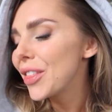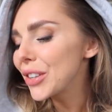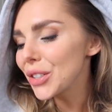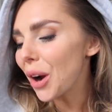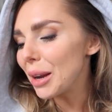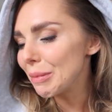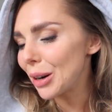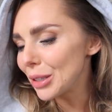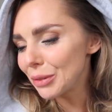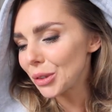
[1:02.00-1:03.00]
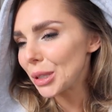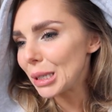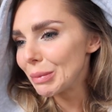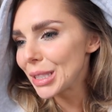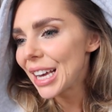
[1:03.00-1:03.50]
The tripod of
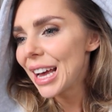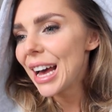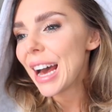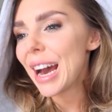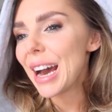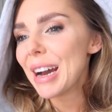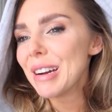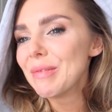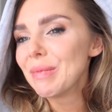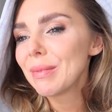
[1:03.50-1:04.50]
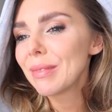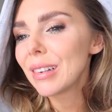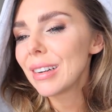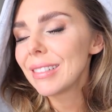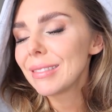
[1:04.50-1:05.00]
dreams. I'm
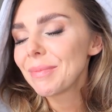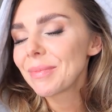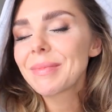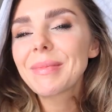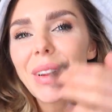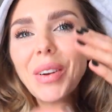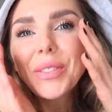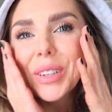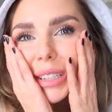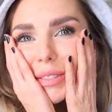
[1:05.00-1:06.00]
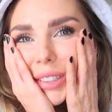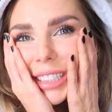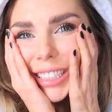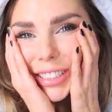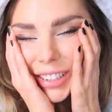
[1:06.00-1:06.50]
feeling
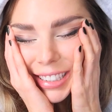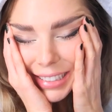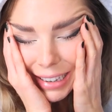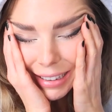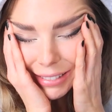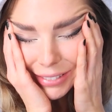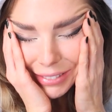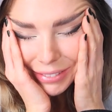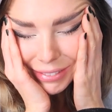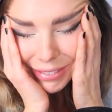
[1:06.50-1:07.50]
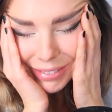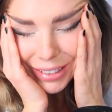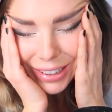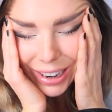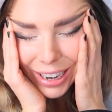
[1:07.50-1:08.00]
really stressed out.
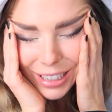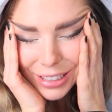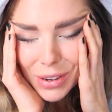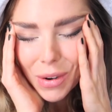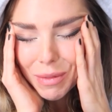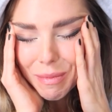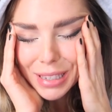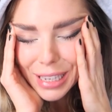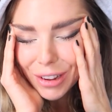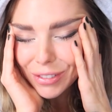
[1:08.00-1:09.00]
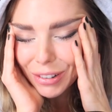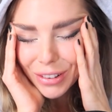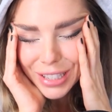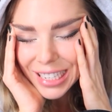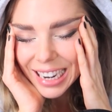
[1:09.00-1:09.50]
I had told myself I
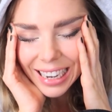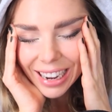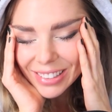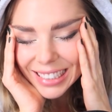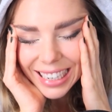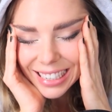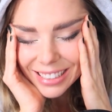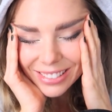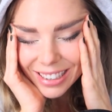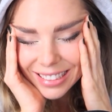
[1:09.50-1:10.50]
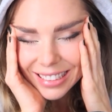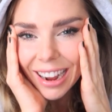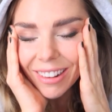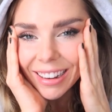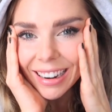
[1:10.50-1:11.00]
wasn't allowed to get stressed
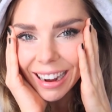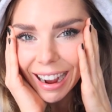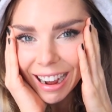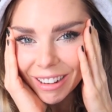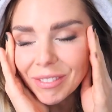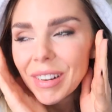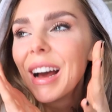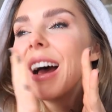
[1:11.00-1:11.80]
out, and I am.